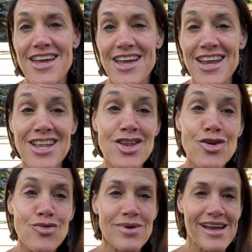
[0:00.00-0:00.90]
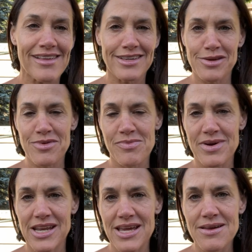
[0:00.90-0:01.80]
a new reality with
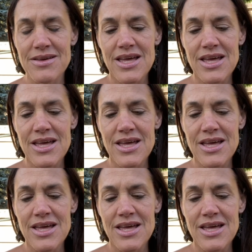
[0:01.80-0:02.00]
money.